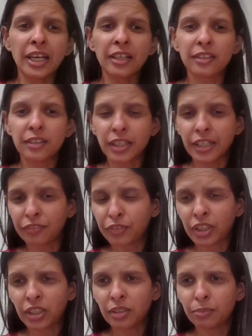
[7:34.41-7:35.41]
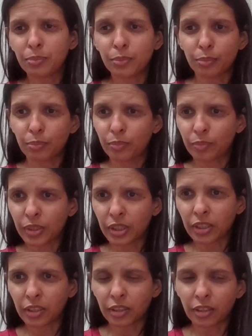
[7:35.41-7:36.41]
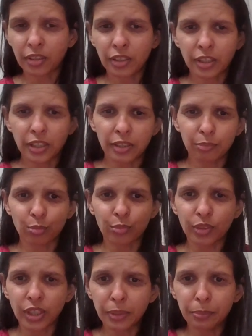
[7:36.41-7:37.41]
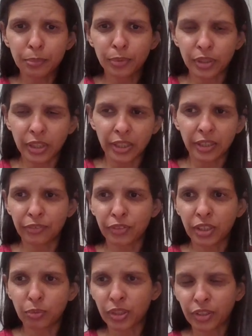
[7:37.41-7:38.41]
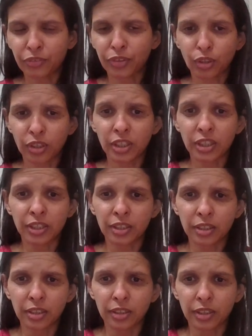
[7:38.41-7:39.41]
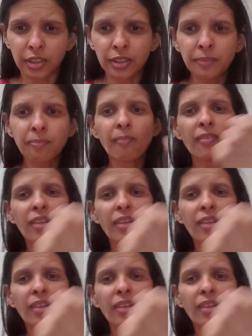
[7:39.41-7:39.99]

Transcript: and every limb and every whatever organ is this thing.